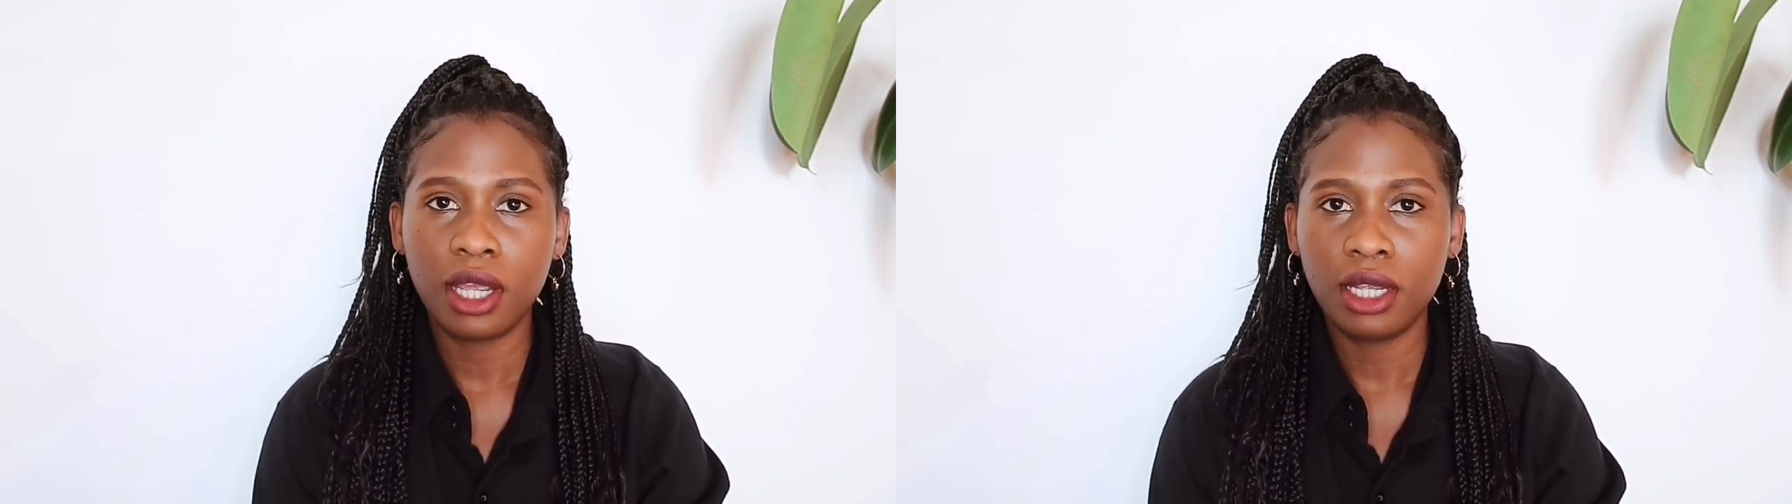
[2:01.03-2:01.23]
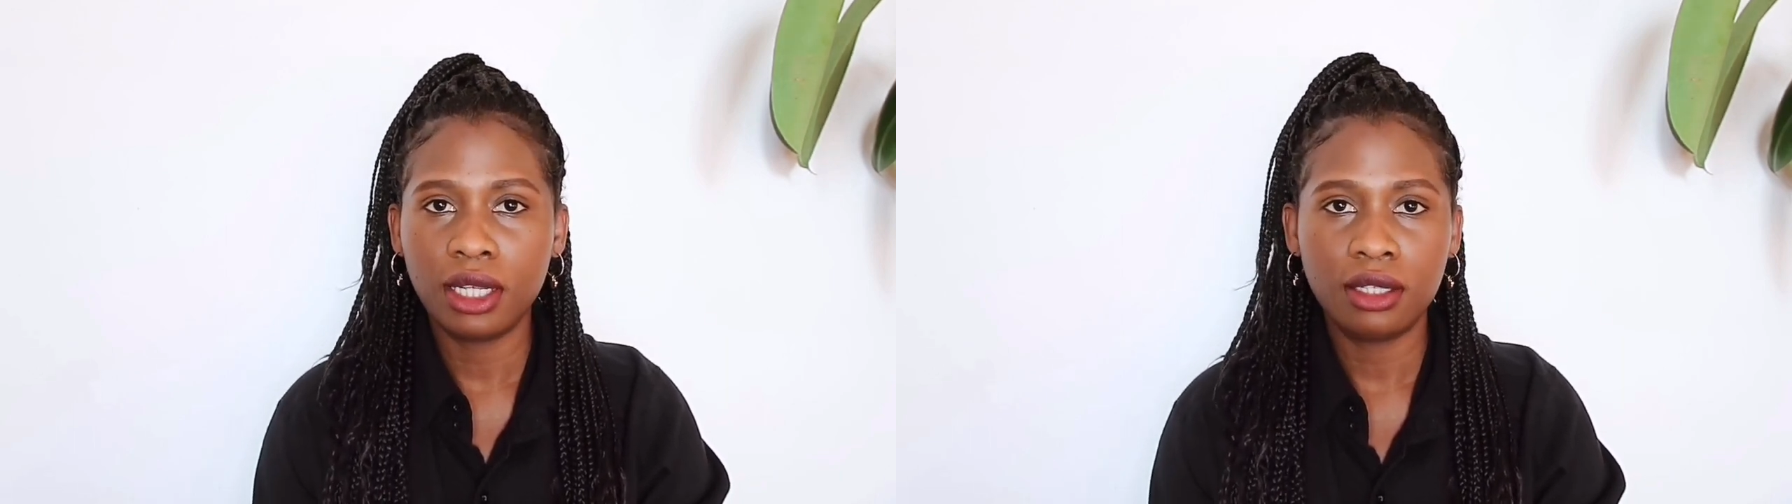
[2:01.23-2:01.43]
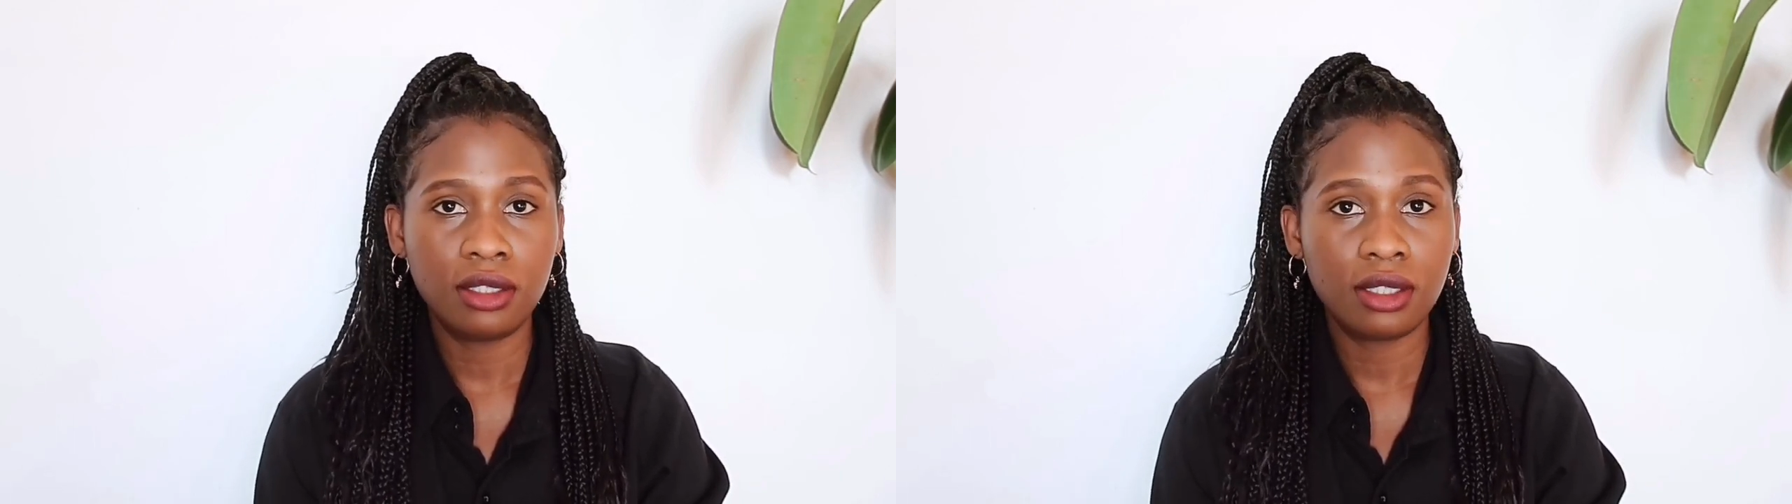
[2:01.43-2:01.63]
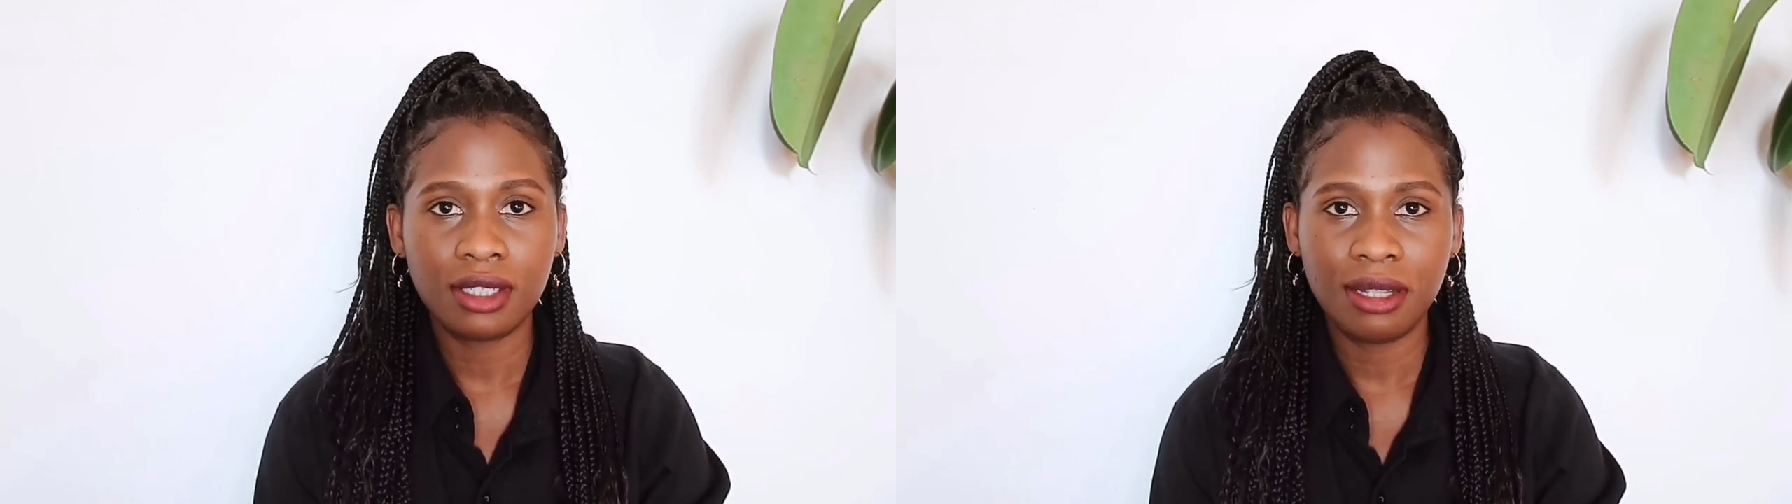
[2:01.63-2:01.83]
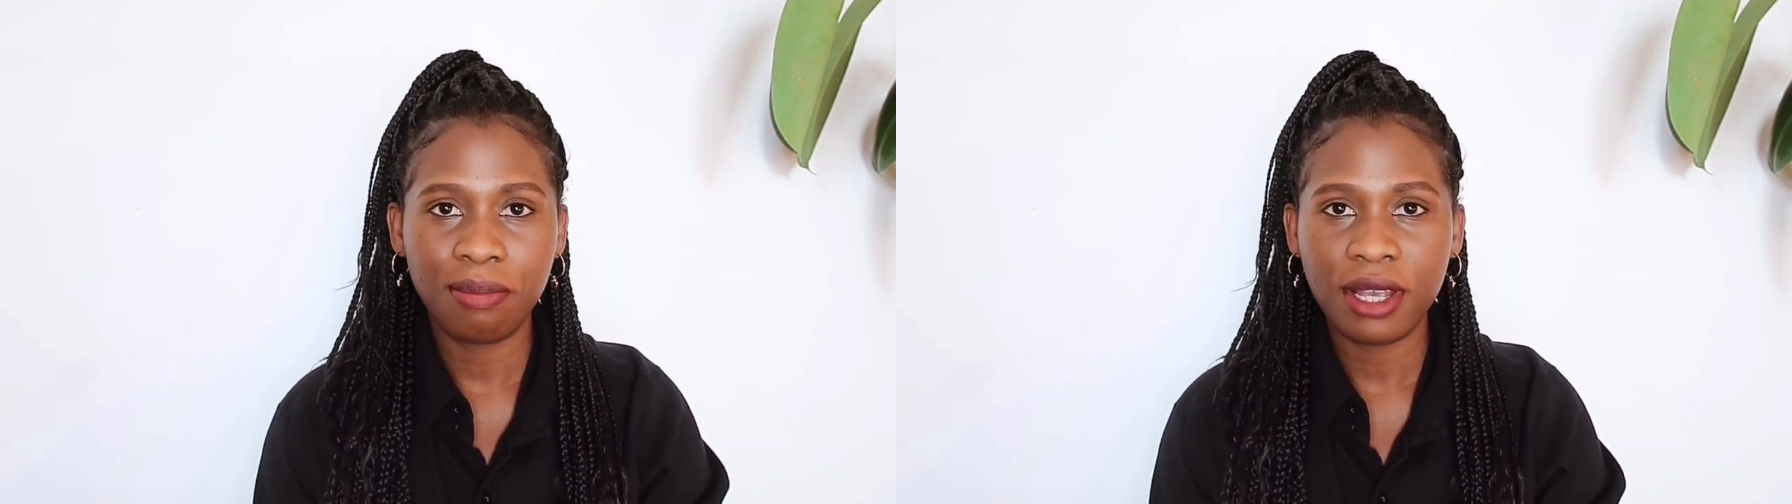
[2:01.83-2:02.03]

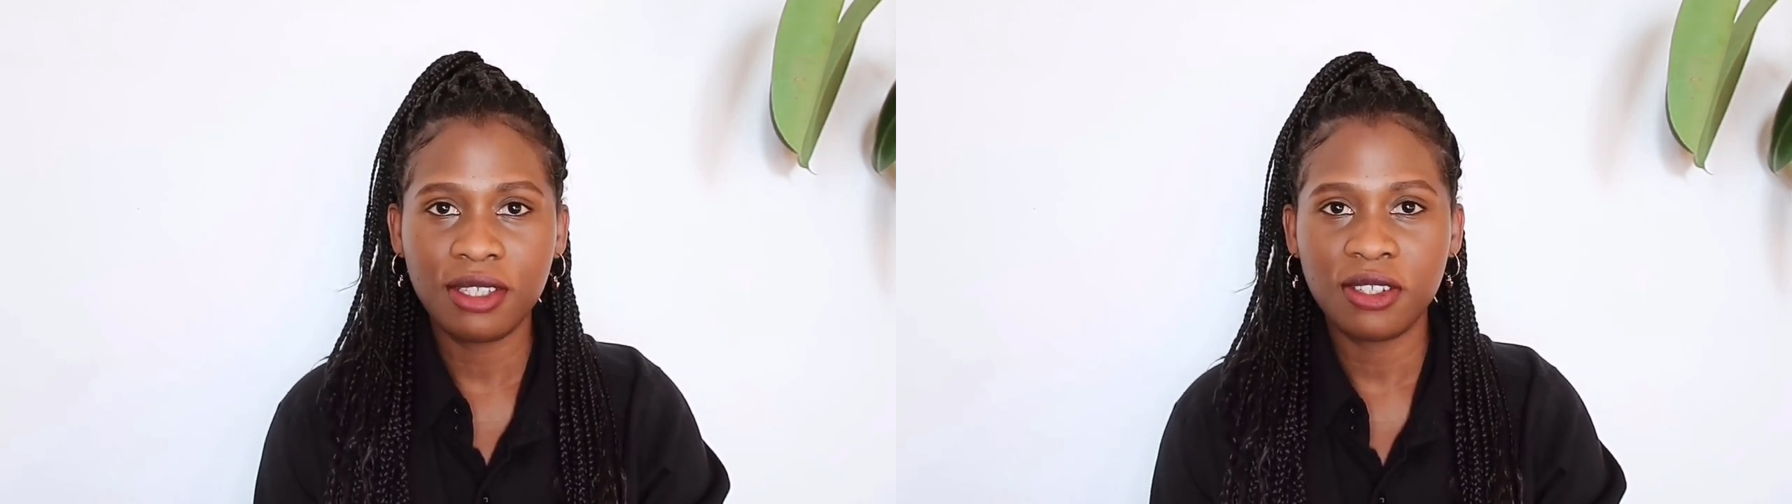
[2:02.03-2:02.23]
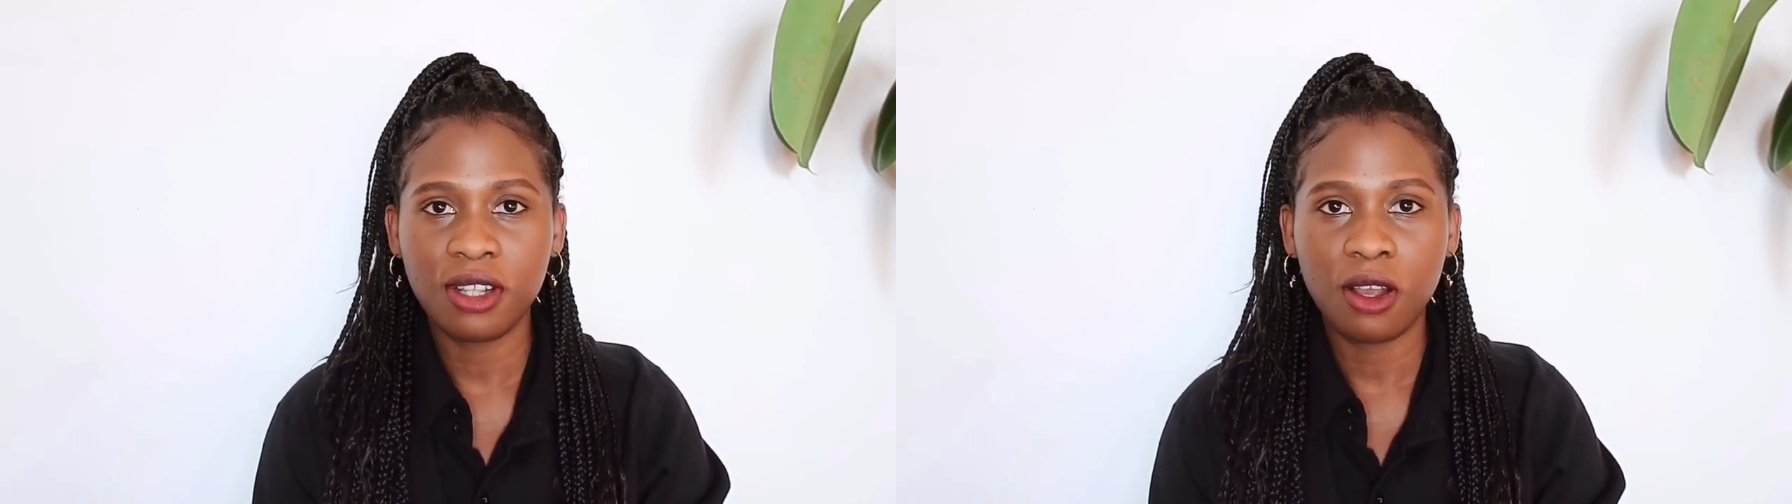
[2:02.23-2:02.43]
It depends on the